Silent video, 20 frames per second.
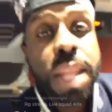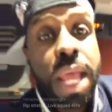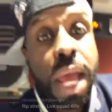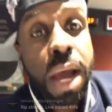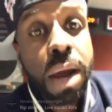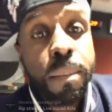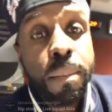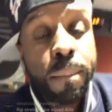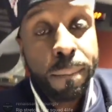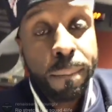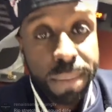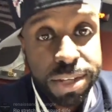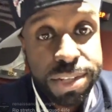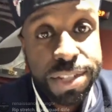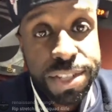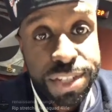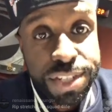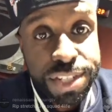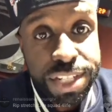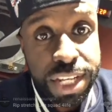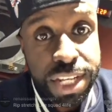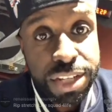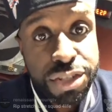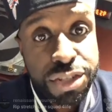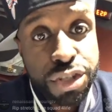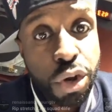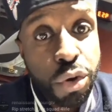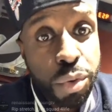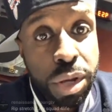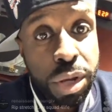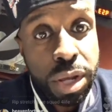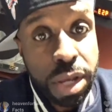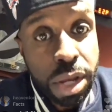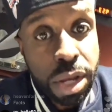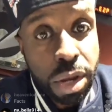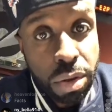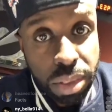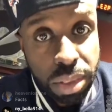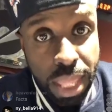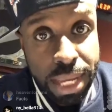Now, Mr. C, so
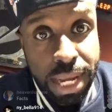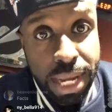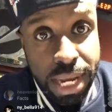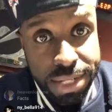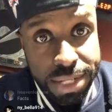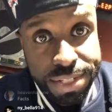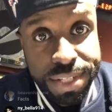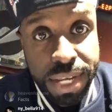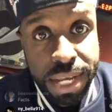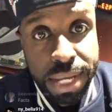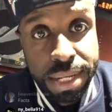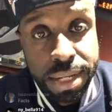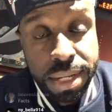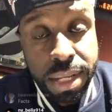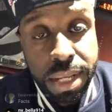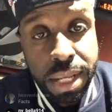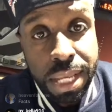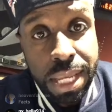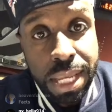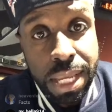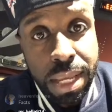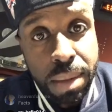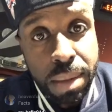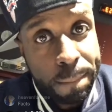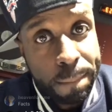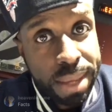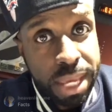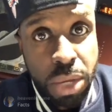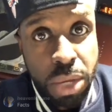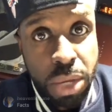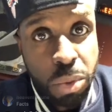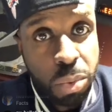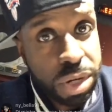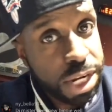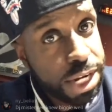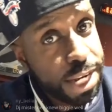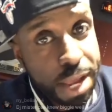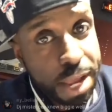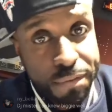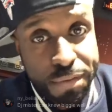like I said, Biggie would
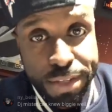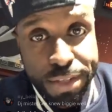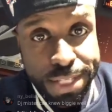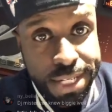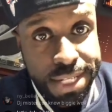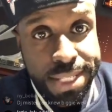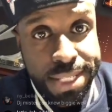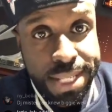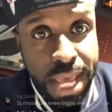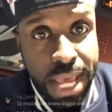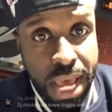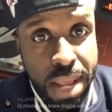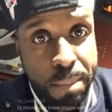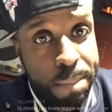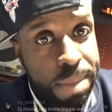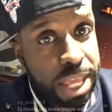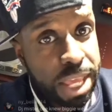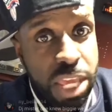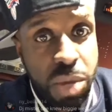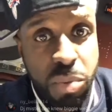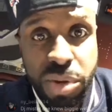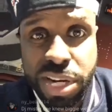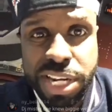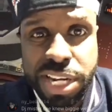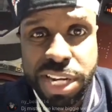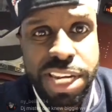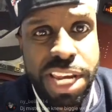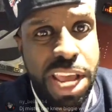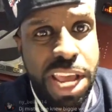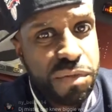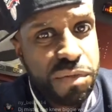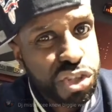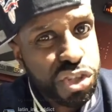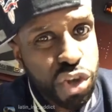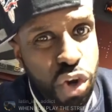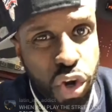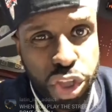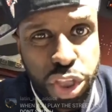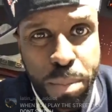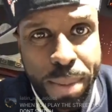have never did that. Biggie would have never
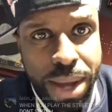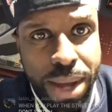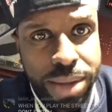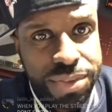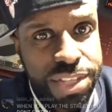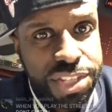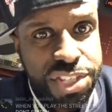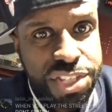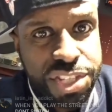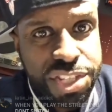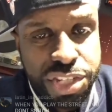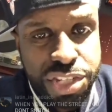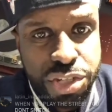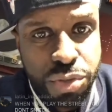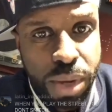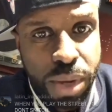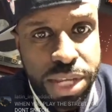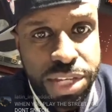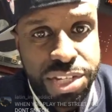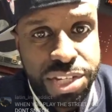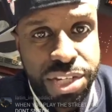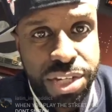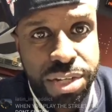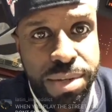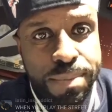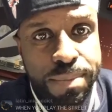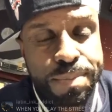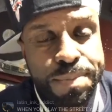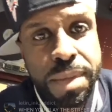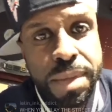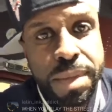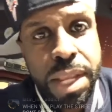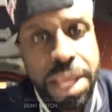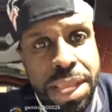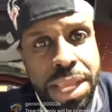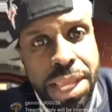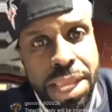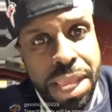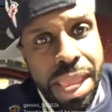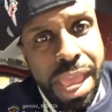talked about this situation.
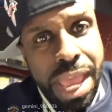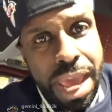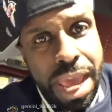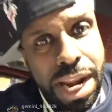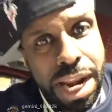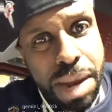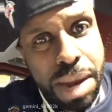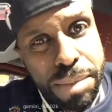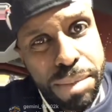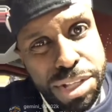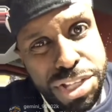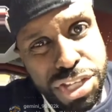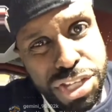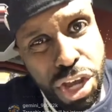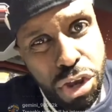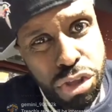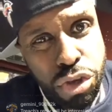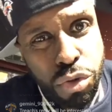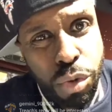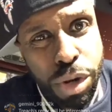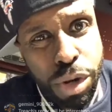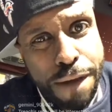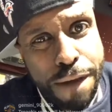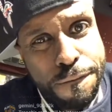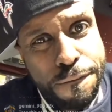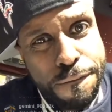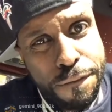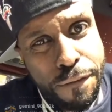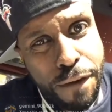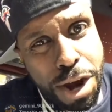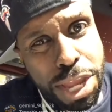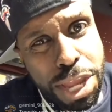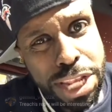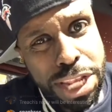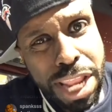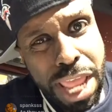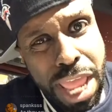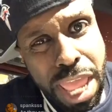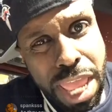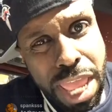And I'm going to tell you what I
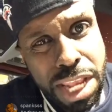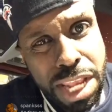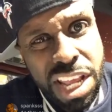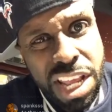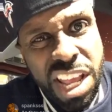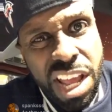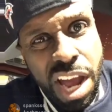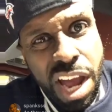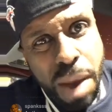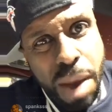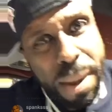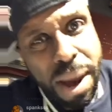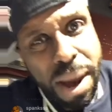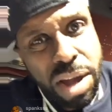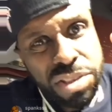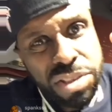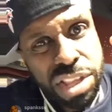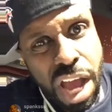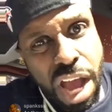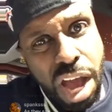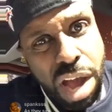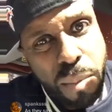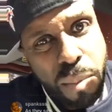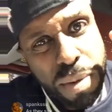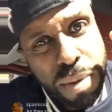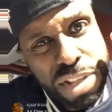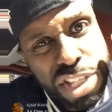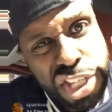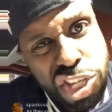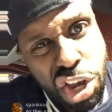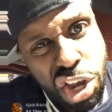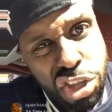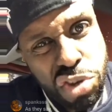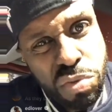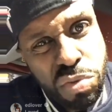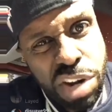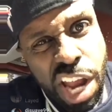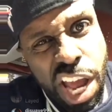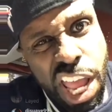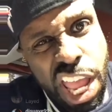fucking hate about, I'm going to tell
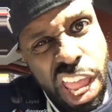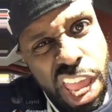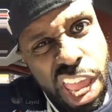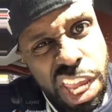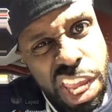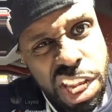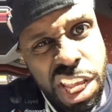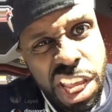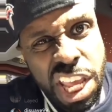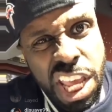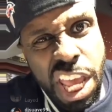you what I hate.